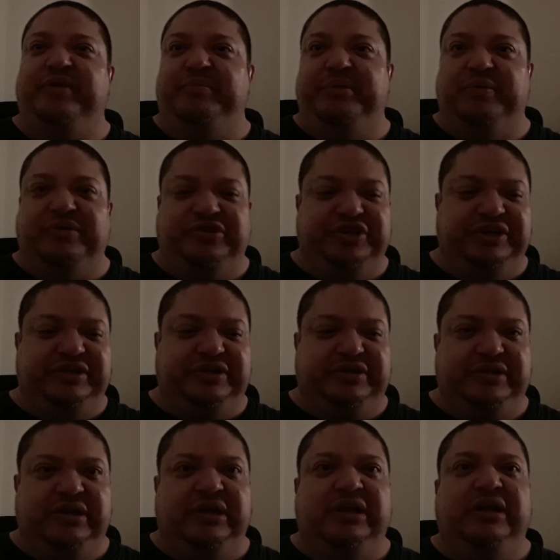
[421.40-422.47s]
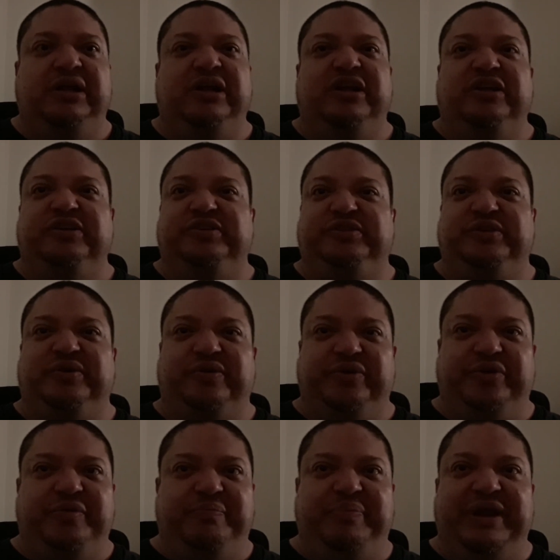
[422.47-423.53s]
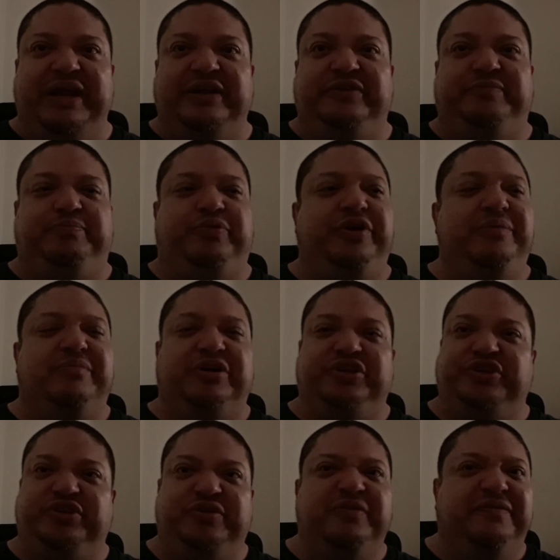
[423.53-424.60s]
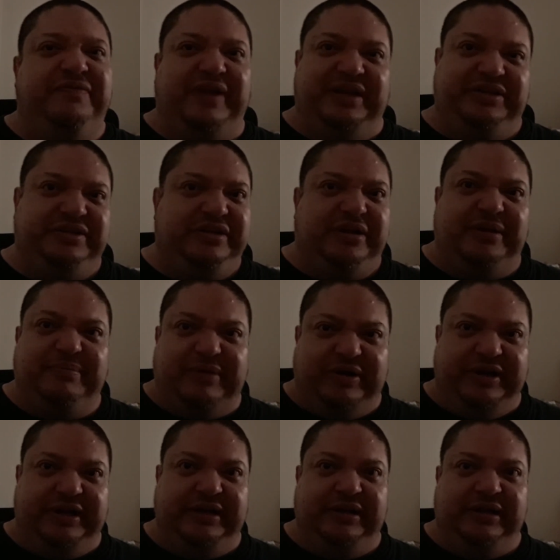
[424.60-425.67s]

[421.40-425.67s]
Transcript: to be with Jesus. So they're being pretty much two-faced about it.